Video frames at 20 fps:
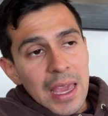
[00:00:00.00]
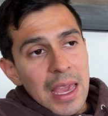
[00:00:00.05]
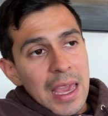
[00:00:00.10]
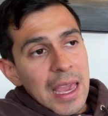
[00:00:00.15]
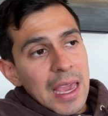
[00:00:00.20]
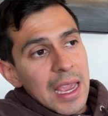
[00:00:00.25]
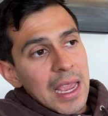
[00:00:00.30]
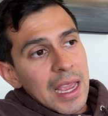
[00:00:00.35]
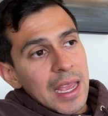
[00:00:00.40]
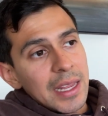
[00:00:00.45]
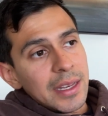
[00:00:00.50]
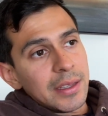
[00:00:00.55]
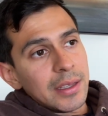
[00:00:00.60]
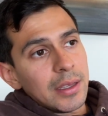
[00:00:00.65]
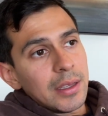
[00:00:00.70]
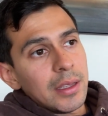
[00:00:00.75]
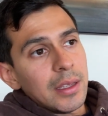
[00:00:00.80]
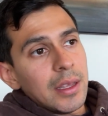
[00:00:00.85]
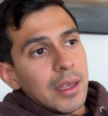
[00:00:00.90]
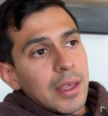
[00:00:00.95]
And
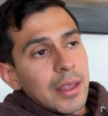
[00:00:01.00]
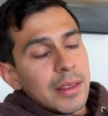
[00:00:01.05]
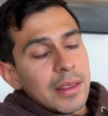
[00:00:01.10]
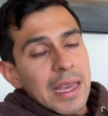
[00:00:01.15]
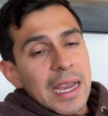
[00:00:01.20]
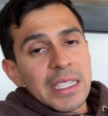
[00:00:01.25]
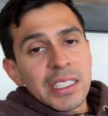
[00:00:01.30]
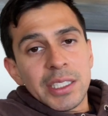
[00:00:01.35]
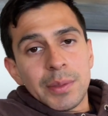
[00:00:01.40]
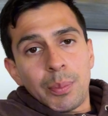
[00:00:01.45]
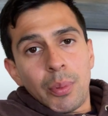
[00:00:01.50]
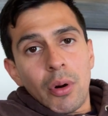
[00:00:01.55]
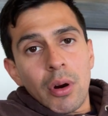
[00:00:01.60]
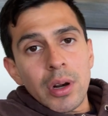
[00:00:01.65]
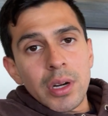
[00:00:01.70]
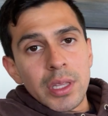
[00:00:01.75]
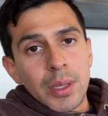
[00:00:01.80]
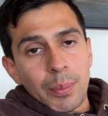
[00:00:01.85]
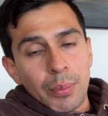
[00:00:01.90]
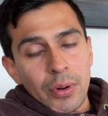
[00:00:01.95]
that's part
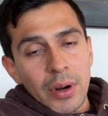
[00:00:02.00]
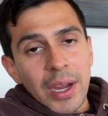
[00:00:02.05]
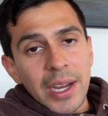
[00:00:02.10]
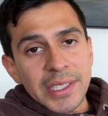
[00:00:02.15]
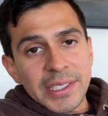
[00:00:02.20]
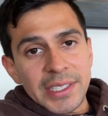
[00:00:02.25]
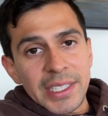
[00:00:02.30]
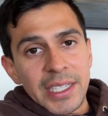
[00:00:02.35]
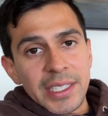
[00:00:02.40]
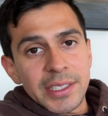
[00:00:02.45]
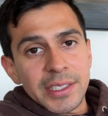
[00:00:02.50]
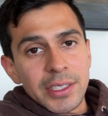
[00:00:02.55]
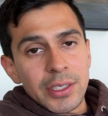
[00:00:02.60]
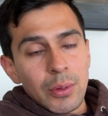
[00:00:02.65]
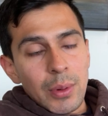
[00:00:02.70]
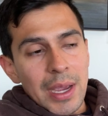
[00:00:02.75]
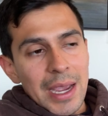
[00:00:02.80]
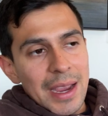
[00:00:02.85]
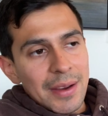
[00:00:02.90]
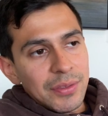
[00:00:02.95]
of the process. You
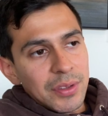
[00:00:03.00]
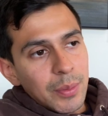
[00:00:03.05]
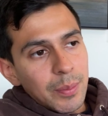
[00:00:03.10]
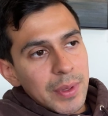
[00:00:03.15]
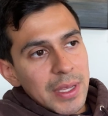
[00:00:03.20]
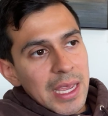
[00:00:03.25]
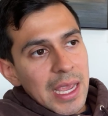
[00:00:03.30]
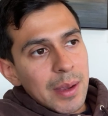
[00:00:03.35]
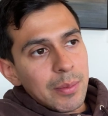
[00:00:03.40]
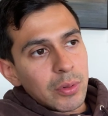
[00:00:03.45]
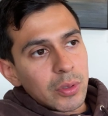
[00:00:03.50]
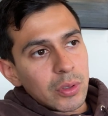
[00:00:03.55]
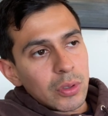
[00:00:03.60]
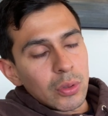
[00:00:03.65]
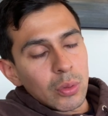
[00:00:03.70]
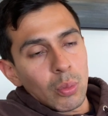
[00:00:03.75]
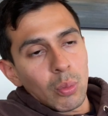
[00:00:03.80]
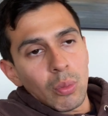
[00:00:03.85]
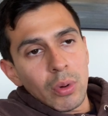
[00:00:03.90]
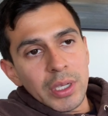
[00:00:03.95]
have to be able to,
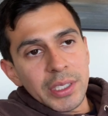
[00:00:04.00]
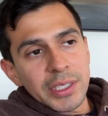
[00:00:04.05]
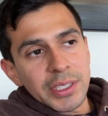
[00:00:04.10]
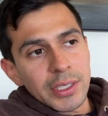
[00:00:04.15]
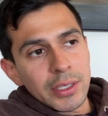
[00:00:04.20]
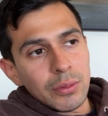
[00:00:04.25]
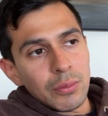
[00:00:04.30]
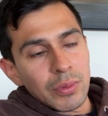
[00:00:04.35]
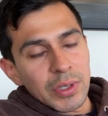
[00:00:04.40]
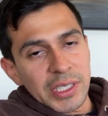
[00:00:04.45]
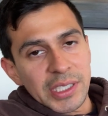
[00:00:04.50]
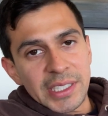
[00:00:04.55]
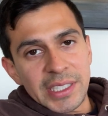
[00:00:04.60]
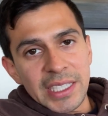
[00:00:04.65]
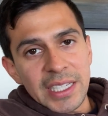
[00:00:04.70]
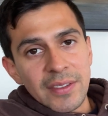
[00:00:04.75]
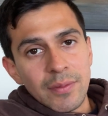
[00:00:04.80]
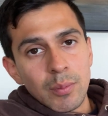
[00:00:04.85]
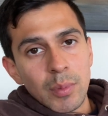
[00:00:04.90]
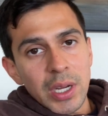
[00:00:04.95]
once you
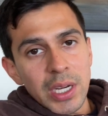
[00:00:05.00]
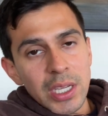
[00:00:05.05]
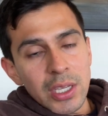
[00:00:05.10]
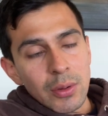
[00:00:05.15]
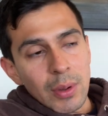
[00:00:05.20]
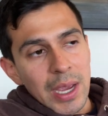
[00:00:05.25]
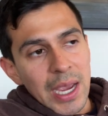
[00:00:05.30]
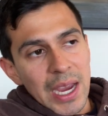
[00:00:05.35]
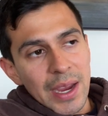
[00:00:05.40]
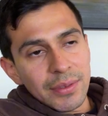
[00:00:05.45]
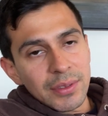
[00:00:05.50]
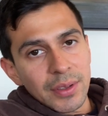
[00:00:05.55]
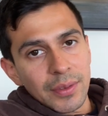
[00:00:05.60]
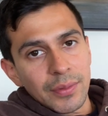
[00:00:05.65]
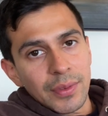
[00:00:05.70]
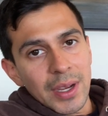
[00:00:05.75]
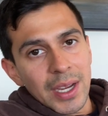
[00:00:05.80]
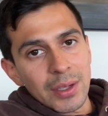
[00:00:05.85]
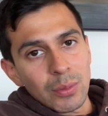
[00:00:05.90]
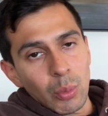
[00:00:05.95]
receive money, you have to
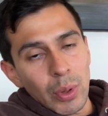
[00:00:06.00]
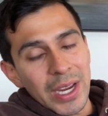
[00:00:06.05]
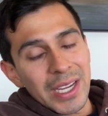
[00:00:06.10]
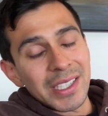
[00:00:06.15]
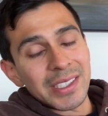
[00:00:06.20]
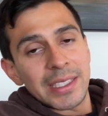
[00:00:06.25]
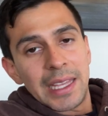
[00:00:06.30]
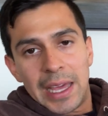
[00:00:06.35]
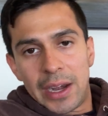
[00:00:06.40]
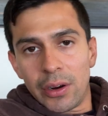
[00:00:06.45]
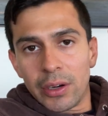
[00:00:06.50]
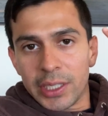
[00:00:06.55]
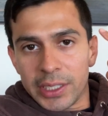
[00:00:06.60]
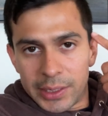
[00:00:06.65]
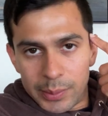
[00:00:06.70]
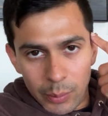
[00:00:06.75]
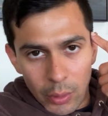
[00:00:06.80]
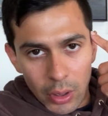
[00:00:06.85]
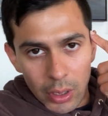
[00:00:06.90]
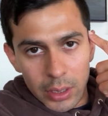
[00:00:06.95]
find ways that are
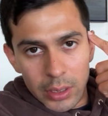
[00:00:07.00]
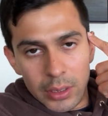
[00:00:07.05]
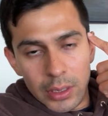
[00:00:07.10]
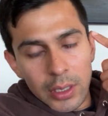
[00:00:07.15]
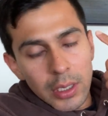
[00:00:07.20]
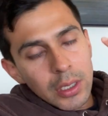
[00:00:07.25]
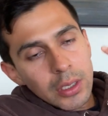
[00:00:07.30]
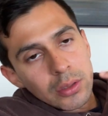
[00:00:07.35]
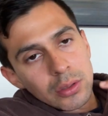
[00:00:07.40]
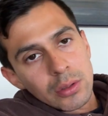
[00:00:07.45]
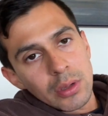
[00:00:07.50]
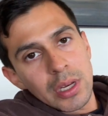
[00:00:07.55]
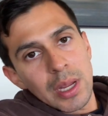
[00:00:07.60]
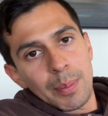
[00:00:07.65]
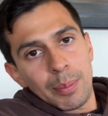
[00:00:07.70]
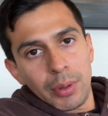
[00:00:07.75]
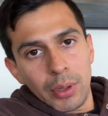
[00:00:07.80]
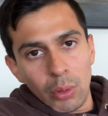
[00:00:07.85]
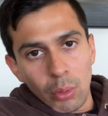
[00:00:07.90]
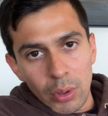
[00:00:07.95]
smart to
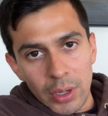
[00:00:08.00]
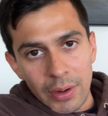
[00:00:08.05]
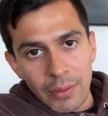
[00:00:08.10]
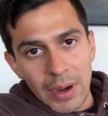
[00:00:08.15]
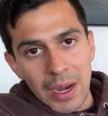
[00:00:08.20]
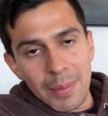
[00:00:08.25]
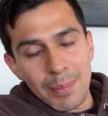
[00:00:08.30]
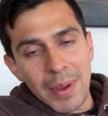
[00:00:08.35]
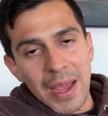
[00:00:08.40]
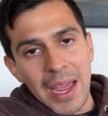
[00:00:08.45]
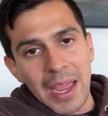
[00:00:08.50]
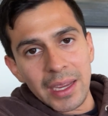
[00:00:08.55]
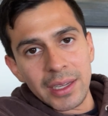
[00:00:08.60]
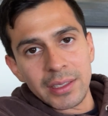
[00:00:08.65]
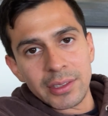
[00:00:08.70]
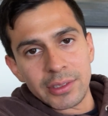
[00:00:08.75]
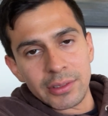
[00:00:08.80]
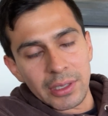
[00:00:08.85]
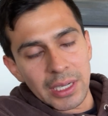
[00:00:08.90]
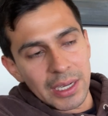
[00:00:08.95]
deploy right back.
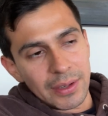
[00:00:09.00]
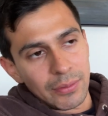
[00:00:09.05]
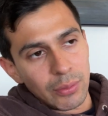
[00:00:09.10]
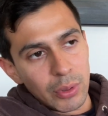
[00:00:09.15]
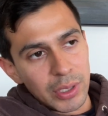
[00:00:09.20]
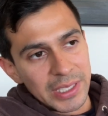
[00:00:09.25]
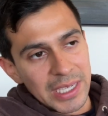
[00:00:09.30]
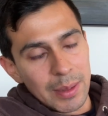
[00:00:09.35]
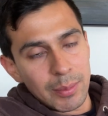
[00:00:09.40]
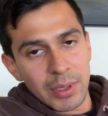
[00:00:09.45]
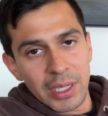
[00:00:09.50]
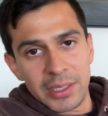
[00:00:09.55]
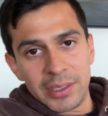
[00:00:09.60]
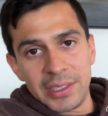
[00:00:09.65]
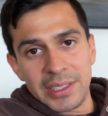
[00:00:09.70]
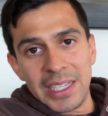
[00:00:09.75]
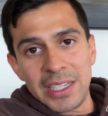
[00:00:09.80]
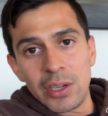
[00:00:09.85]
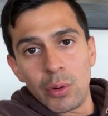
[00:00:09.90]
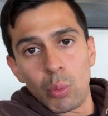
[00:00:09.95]
So like, for example, let's just
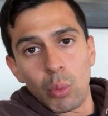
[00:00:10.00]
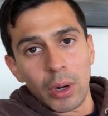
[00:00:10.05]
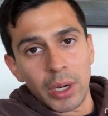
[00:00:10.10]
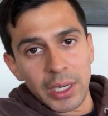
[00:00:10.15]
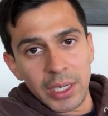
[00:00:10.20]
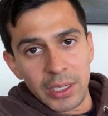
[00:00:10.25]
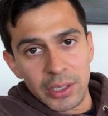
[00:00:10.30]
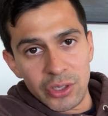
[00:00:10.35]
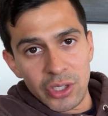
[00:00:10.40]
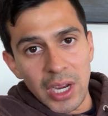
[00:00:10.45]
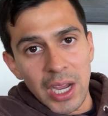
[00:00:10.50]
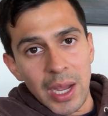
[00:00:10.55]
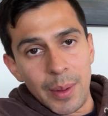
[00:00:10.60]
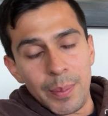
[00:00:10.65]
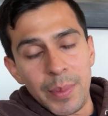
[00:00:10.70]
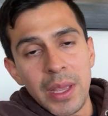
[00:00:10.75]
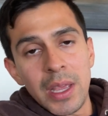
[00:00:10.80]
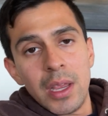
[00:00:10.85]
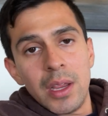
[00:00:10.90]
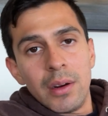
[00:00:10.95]
say you're working a
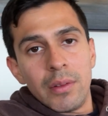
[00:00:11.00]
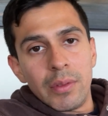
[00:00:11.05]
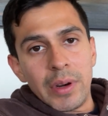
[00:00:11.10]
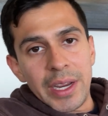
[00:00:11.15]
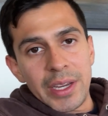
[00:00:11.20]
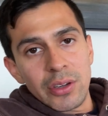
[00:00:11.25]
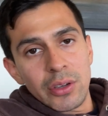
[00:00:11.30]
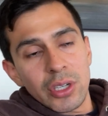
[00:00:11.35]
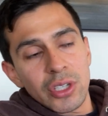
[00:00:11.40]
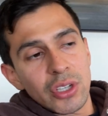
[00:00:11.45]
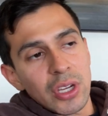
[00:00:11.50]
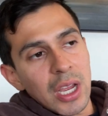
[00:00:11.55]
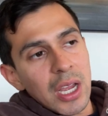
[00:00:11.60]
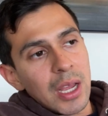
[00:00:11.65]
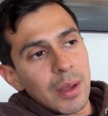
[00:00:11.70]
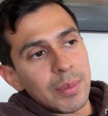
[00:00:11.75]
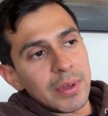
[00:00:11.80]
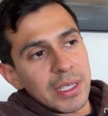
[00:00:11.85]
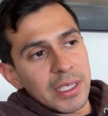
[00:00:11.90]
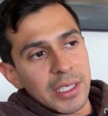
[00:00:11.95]
job, right? Your
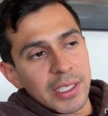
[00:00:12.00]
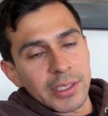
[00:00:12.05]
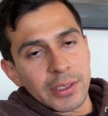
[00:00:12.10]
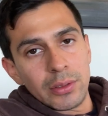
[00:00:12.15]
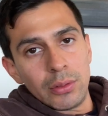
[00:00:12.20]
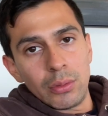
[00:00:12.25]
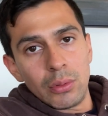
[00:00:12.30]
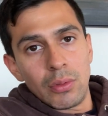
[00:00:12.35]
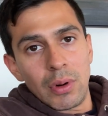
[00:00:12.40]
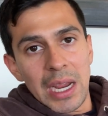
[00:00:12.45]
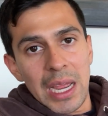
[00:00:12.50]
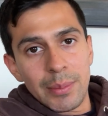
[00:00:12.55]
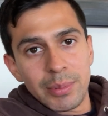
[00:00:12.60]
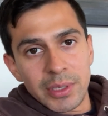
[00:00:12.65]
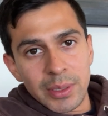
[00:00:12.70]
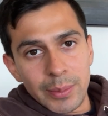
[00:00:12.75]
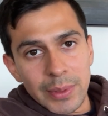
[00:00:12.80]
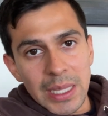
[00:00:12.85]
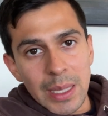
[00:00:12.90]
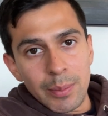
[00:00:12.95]
job is to grab
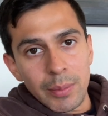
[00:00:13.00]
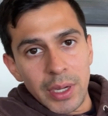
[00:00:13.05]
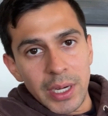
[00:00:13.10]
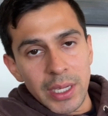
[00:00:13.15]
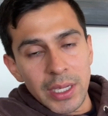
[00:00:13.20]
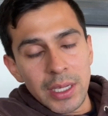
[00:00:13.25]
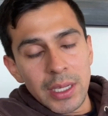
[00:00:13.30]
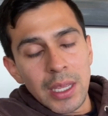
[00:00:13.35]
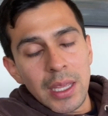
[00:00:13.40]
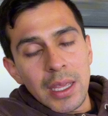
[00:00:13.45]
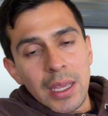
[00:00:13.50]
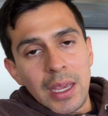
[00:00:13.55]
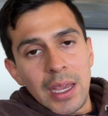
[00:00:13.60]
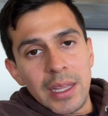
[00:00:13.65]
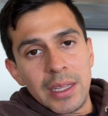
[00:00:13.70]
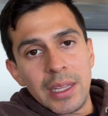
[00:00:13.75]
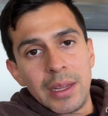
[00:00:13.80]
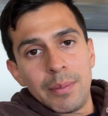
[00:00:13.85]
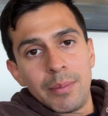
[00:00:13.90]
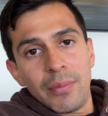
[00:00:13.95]
some of that money and
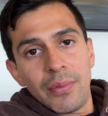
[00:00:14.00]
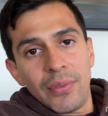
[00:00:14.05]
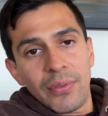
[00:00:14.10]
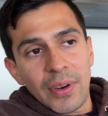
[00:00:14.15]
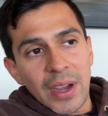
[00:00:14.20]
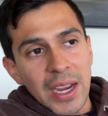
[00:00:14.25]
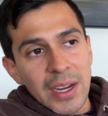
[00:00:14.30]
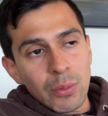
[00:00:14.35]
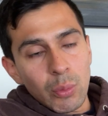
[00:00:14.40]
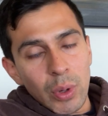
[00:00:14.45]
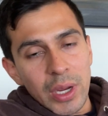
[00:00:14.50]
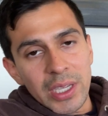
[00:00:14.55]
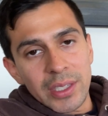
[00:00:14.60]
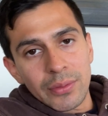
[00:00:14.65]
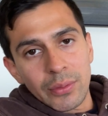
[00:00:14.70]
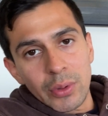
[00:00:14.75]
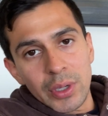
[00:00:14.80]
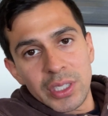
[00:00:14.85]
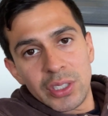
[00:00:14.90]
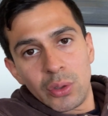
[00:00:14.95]
then find ways
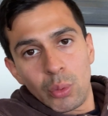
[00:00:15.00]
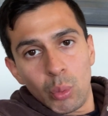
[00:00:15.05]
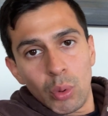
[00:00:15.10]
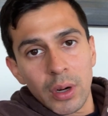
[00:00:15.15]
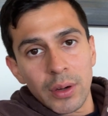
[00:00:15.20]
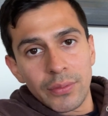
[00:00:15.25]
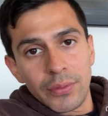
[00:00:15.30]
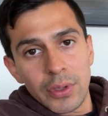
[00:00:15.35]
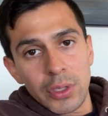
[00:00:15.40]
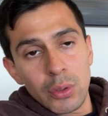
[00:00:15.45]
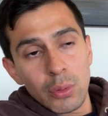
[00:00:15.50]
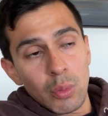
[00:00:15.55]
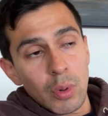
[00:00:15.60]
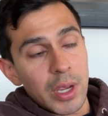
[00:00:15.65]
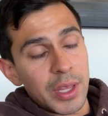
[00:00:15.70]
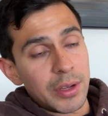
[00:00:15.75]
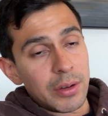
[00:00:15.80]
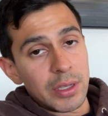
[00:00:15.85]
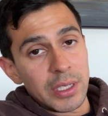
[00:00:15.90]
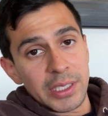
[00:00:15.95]
for it to work for you,
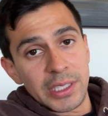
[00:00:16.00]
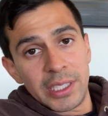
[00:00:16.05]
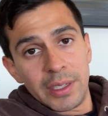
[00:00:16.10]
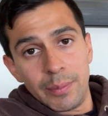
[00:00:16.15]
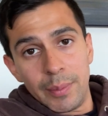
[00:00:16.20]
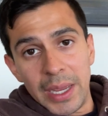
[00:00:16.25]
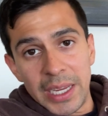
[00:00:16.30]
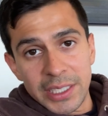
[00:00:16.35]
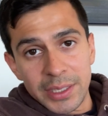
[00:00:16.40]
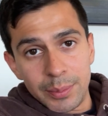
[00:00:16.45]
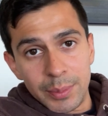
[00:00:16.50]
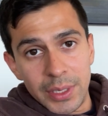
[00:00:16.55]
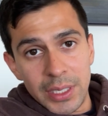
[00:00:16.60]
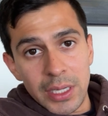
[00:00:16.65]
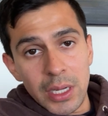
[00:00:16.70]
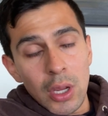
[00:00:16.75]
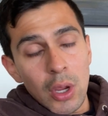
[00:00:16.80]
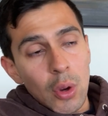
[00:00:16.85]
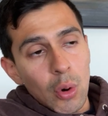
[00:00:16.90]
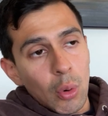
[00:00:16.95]
whether it's
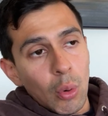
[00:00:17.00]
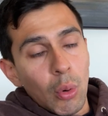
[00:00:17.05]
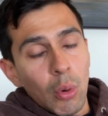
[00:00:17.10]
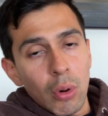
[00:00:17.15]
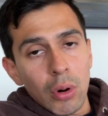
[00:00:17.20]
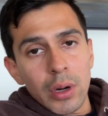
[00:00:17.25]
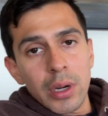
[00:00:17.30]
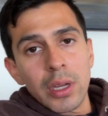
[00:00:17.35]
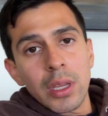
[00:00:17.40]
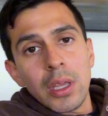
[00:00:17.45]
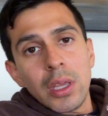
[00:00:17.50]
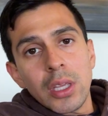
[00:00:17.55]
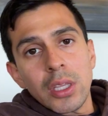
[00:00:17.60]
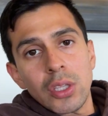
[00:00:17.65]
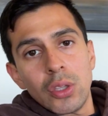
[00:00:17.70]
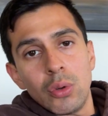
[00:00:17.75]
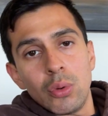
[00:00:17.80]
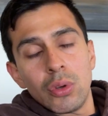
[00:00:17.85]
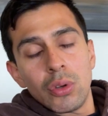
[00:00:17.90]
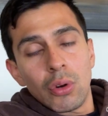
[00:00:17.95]
investment or
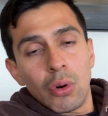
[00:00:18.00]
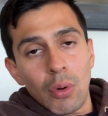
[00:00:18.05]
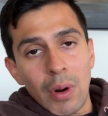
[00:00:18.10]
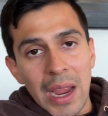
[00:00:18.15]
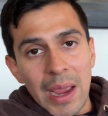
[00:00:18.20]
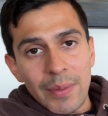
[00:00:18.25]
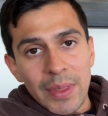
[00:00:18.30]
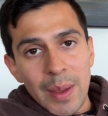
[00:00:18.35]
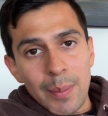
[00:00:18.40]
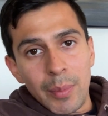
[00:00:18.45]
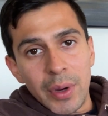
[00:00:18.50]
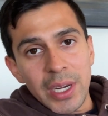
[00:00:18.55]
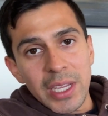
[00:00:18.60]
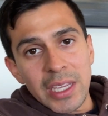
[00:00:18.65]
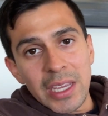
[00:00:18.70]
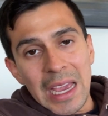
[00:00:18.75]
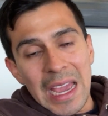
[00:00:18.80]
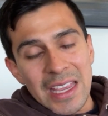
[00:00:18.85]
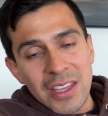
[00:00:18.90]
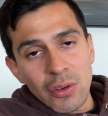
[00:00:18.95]
you grab that
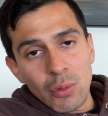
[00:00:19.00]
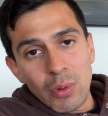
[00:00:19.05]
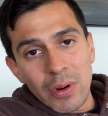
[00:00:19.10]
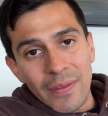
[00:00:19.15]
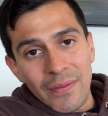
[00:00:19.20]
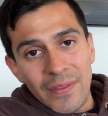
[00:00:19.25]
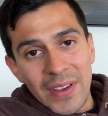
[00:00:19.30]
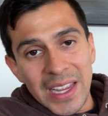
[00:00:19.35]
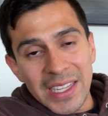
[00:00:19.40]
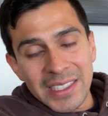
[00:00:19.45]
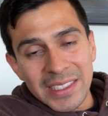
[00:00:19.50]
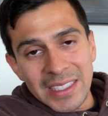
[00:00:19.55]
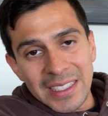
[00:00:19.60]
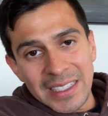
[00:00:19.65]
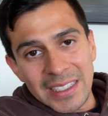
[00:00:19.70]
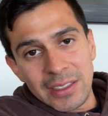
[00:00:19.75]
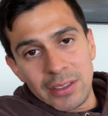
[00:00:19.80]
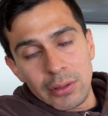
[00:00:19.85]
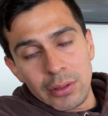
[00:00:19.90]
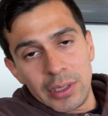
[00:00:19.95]
money and you invest it
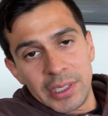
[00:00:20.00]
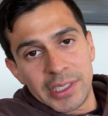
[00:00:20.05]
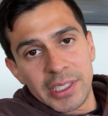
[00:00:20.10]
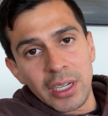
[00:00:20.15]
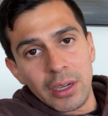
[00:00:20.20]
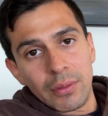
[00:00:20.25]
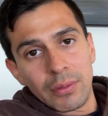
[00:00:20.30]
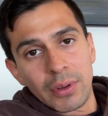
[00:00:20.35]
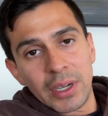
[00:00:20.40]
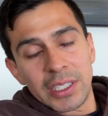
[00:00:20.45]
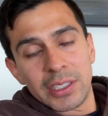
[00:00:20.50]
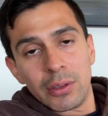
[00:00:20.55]
into yourself, right?